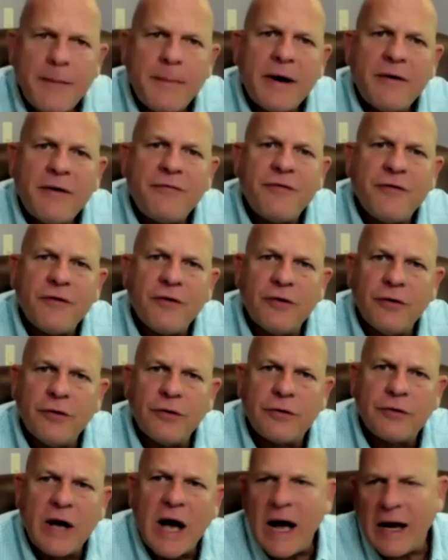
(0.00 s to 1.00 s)
about for
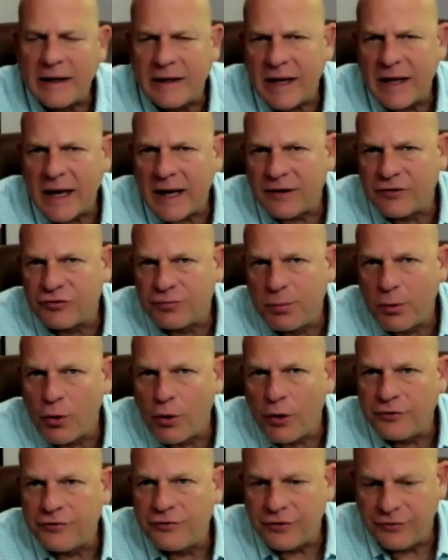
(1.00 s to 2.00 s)
contact
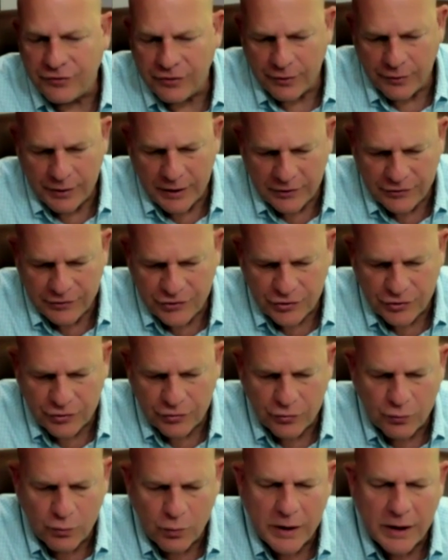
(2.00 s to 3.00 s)
sports? Is there an issue
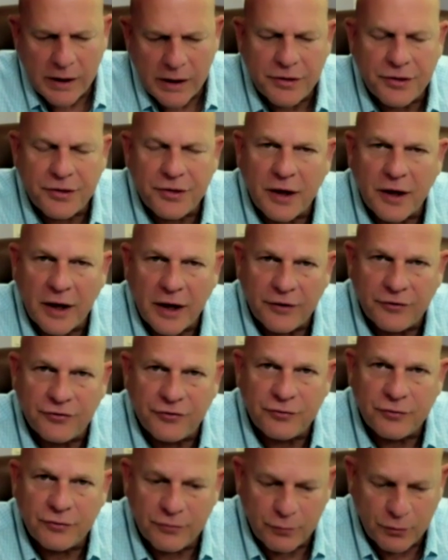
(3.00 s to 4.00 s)
with uh,
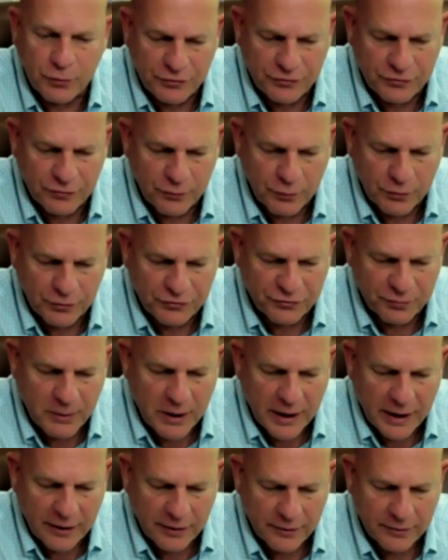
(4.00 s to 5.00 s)
with with
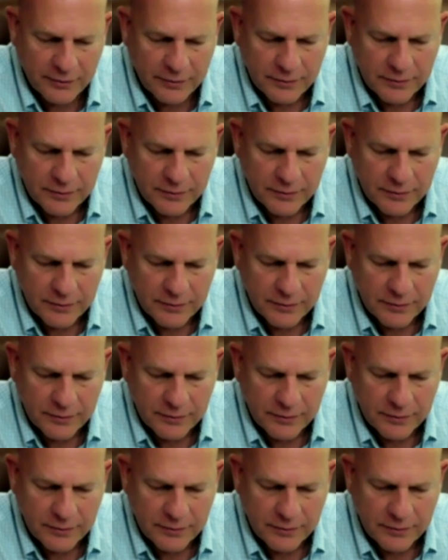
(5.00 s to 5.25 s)
Smile?